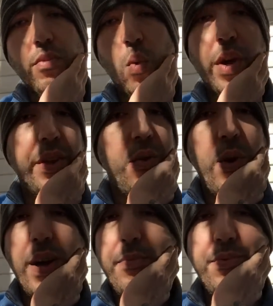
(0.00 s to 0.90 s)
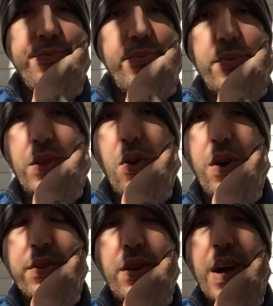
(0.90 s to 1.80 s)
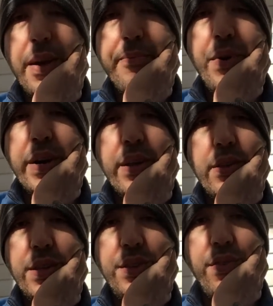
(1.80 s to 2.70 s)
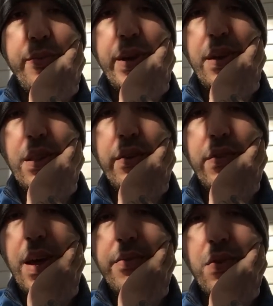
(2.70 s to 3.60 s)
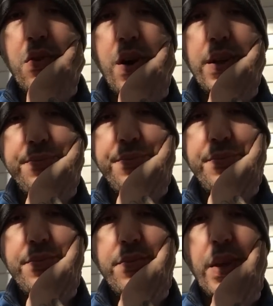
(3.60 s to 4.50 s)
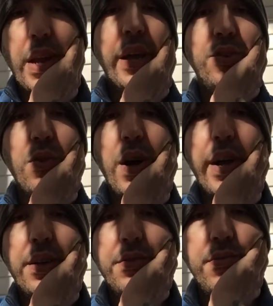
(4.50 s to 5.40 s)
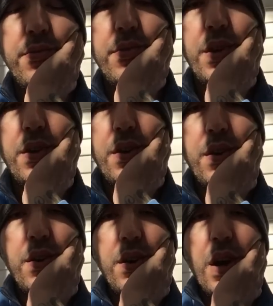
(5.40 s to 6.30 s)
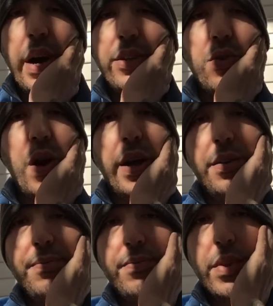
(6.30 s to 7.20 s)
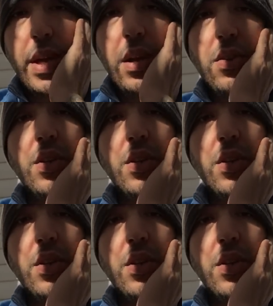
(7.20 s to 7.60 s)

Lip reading: Whitney Webb, long time bucket list for me. I'd love to have her on, and I try, and I'll